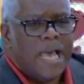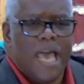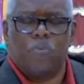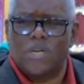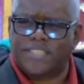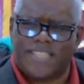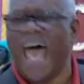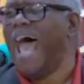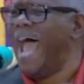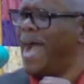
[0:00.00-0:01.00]
it was
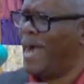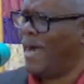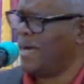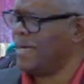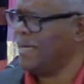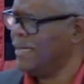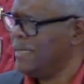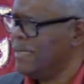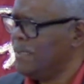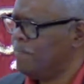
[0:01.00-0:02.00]
there
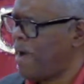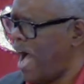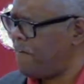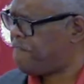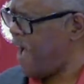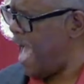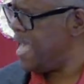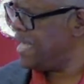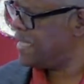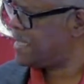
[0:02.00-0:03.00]
by
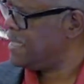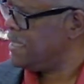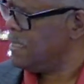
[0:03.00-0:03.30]
faith,